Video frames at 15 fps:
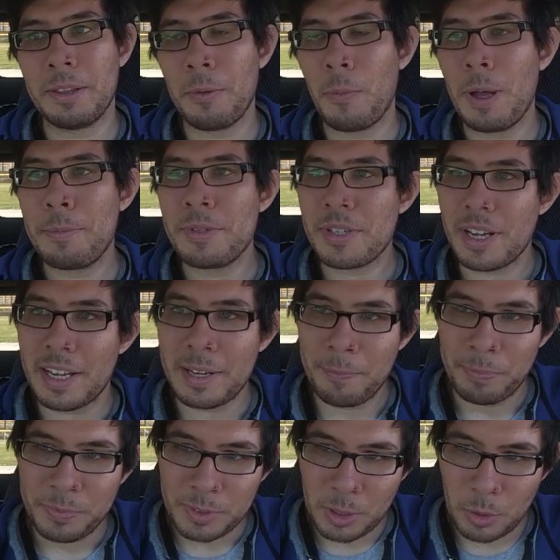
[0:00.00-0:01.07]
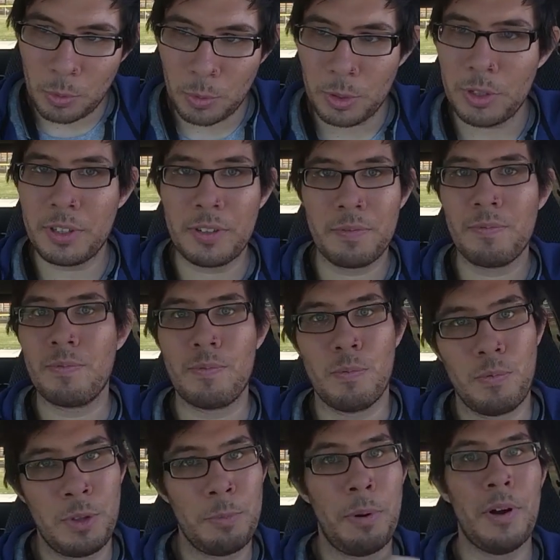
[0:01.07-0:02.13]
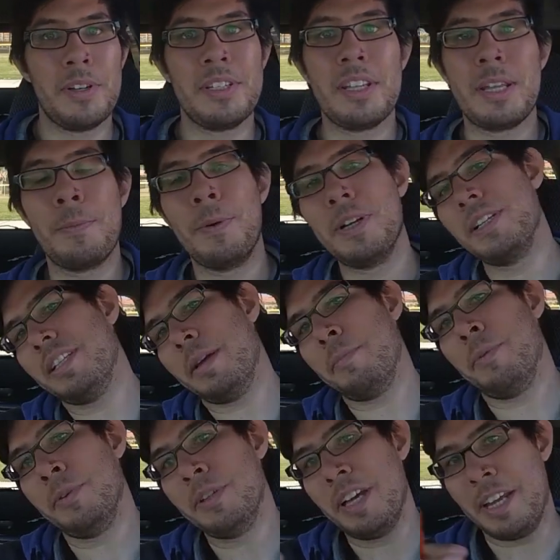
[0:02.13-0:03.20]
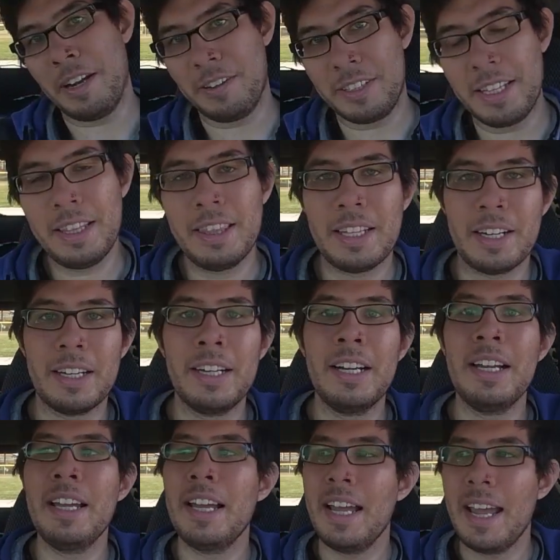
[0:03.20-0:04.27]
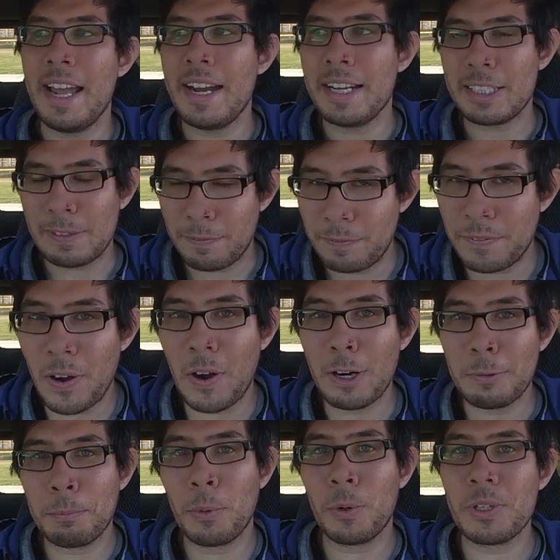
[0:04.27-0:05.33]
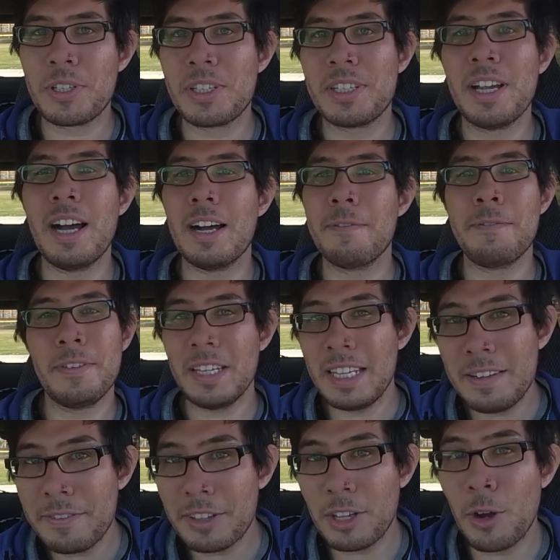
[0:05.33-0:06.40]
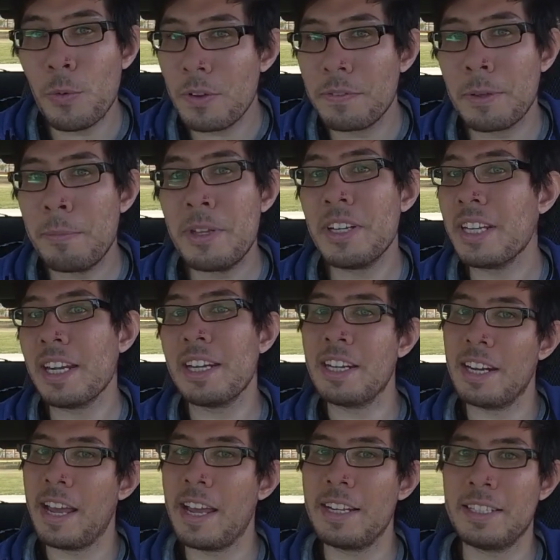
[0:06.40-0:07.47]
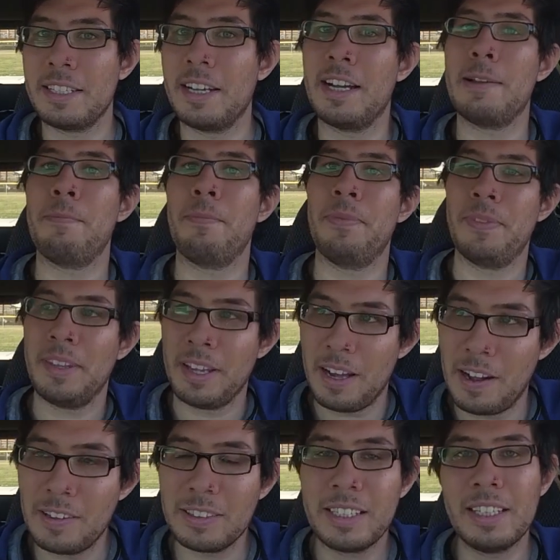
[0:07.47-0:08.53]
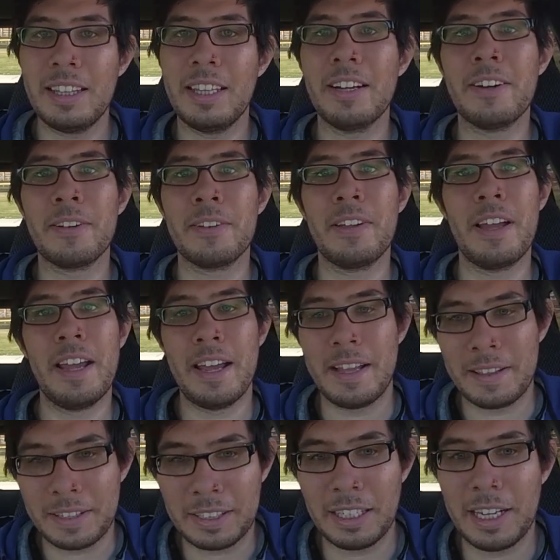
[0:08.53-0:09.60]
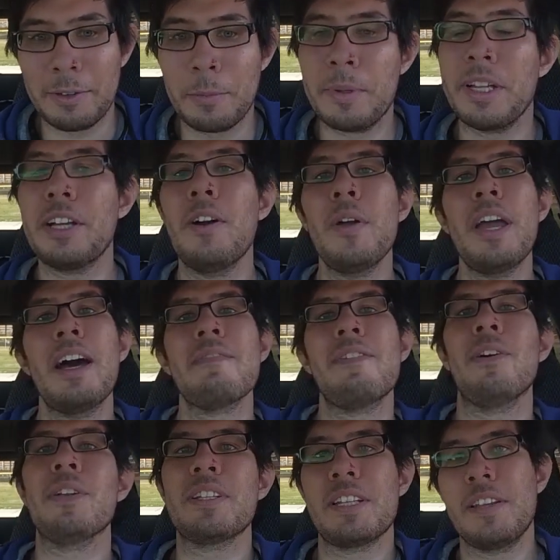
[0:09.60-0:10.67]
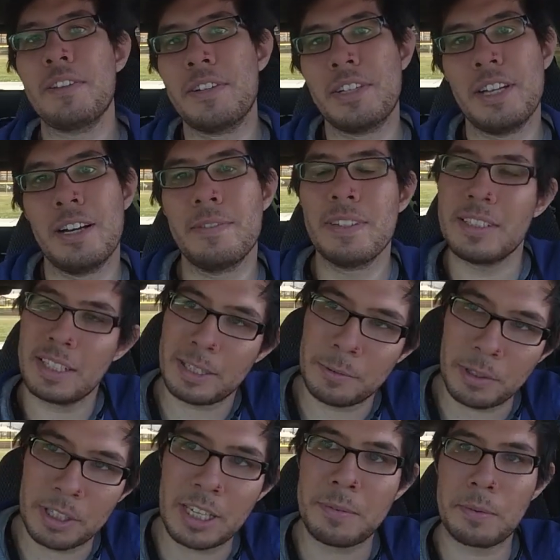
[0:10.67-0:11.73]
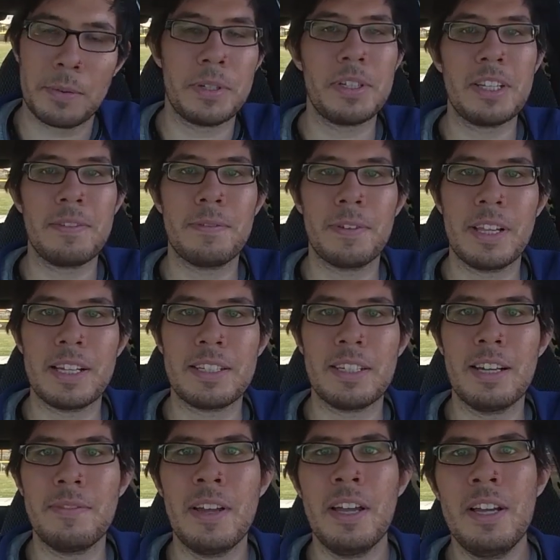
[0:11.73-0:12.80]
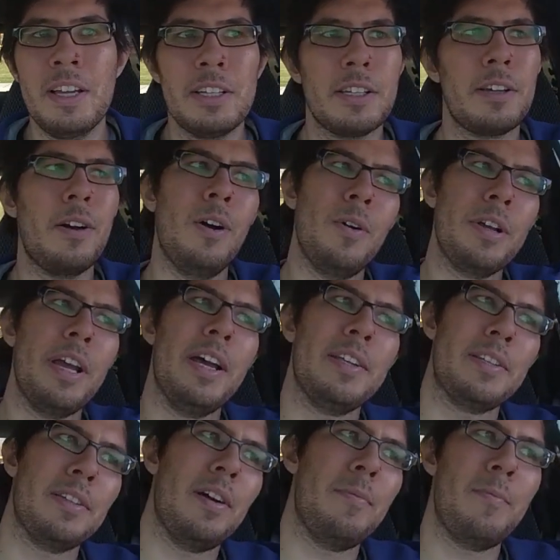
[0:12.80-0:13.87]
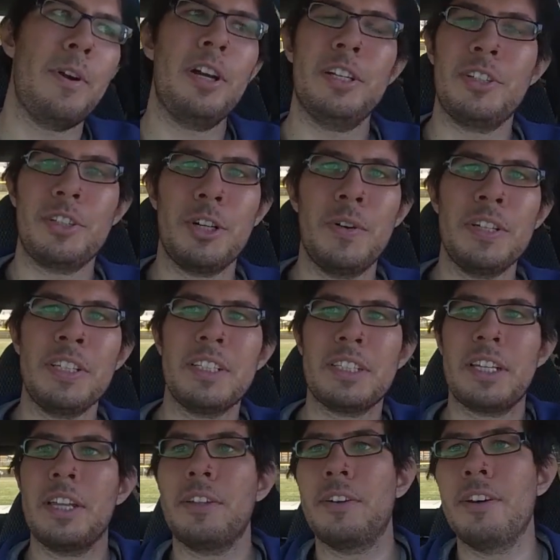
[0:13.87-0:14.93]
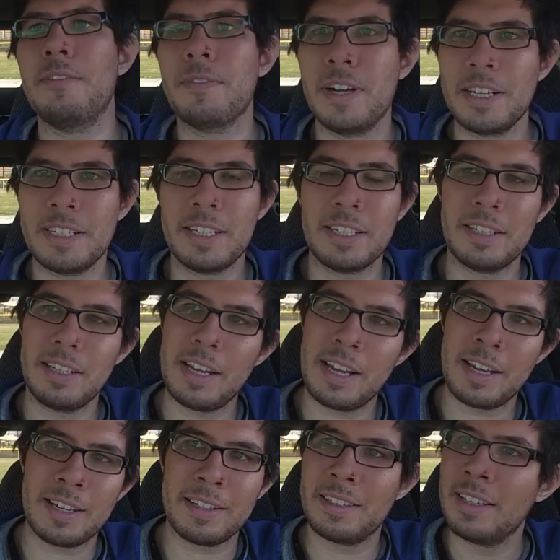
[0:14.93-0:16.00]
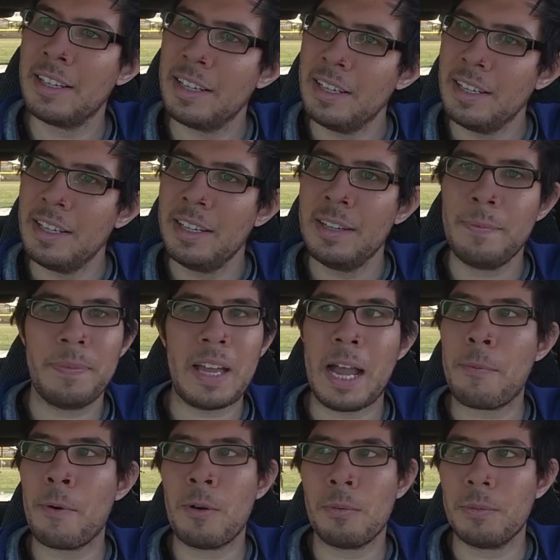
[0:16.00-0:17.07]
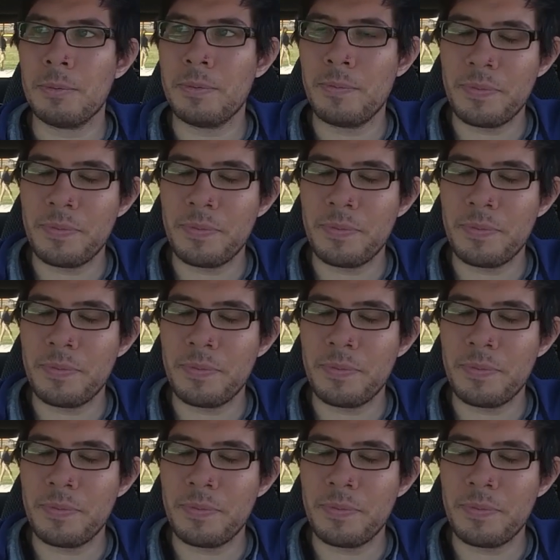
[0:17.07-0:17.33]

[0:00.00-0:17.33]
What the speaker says: on the website, order the parts that they want assembled, and I'll get there and it's far more stuff. Even though we've communicated it ahead of time, I'll get there and the client will be like, "Oh yeah, I have all this other stuff." It's like, "Well, do you have a receipt for that stuff?" It's like, "Oh yeah, somewhere, just go ahead and get together, I'll find it." And I won't